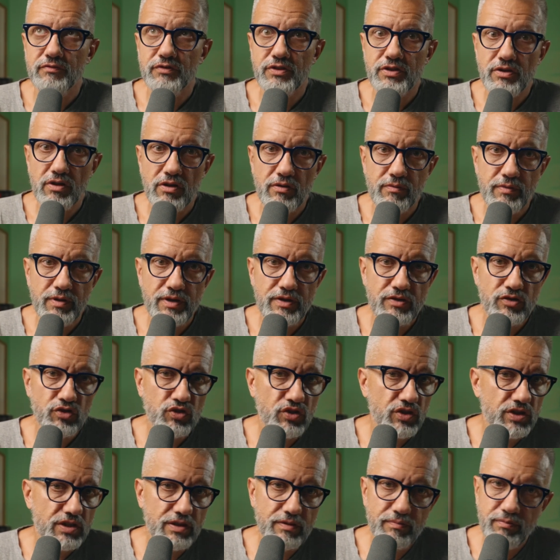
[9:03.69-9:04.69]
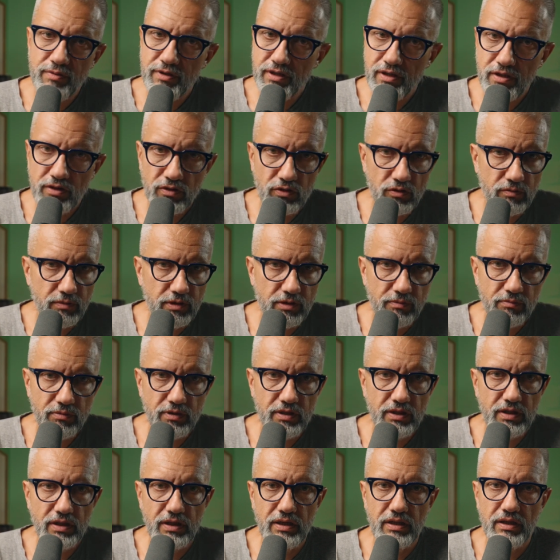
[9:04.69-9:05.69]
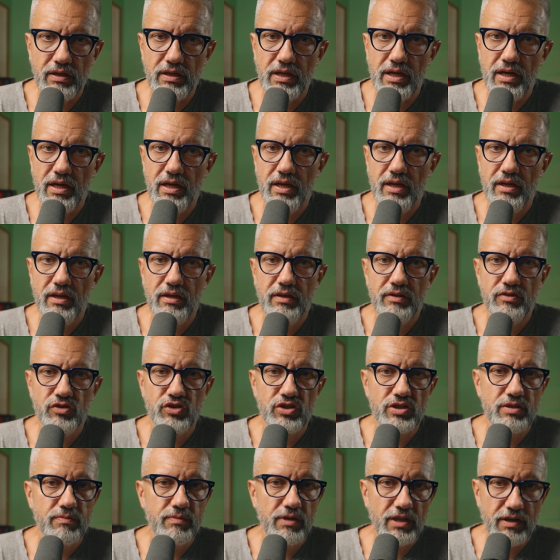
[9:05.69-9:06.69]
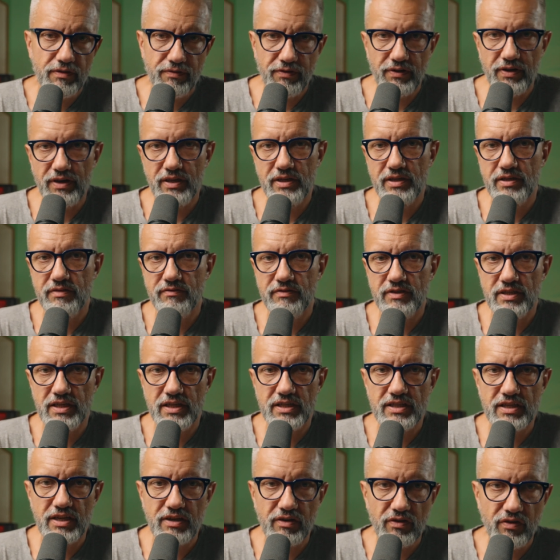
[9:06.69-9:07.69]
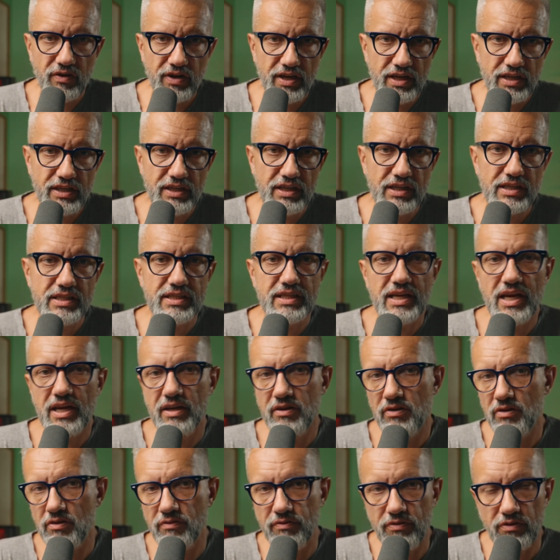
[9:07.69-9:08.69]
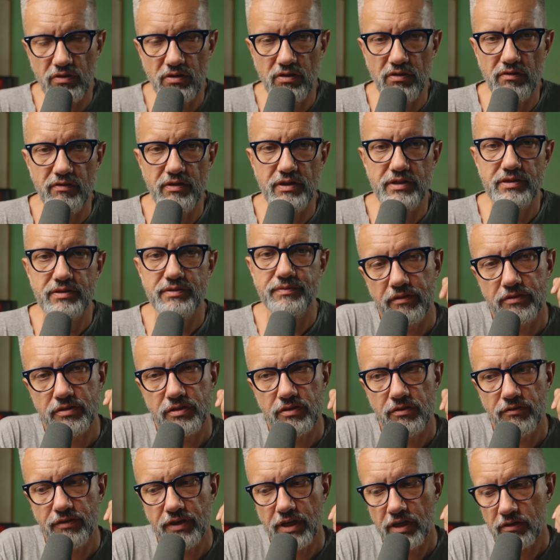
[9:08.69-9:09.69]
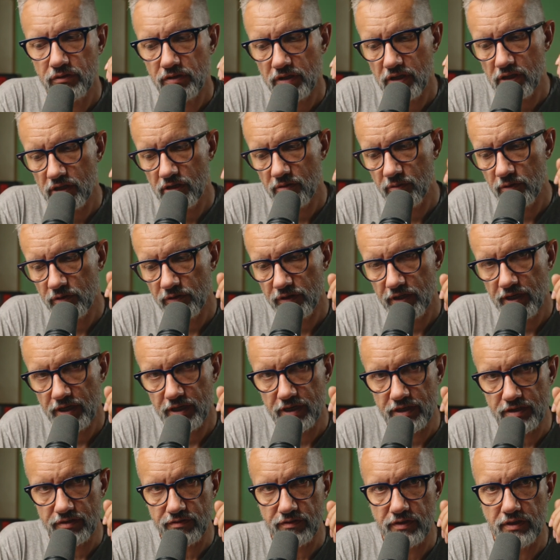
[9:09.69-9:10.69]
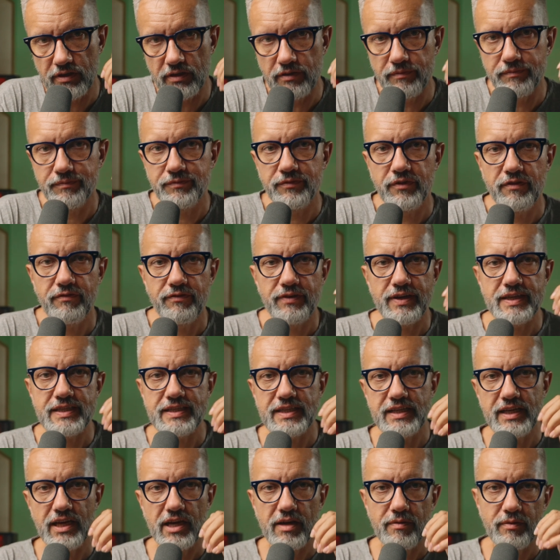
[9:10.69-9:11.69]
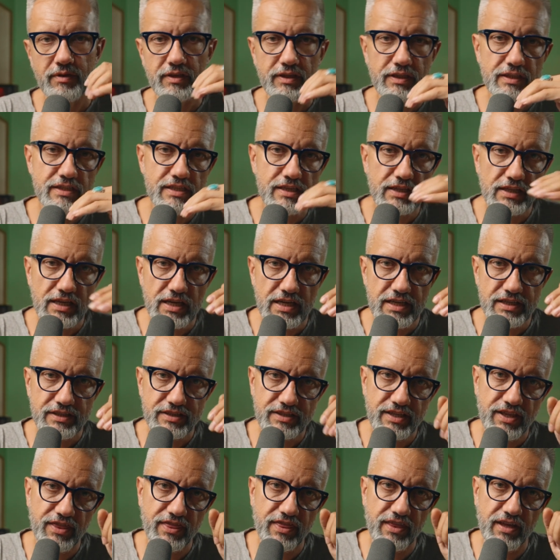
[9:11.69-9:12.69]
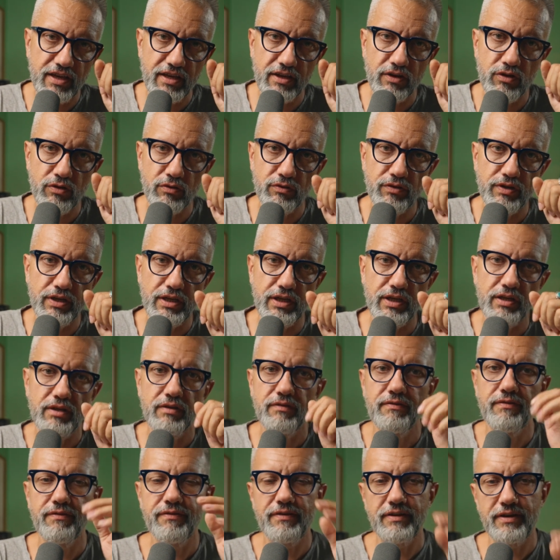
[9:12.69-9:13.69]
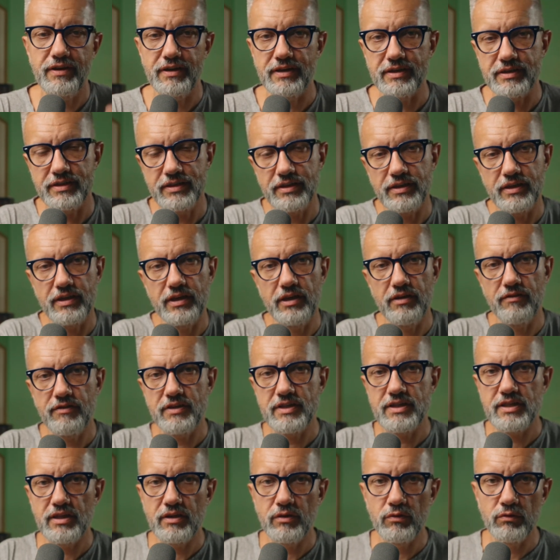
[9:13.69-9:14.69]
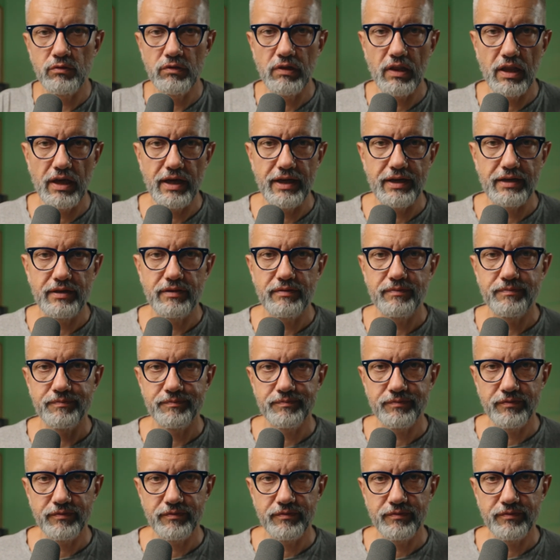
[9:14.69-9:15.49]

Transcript: With comments, just be human being and just make friends with other creators and your followers. So we have talked about gear as well. Fancy camera is the last thing you need. First, invest in good light.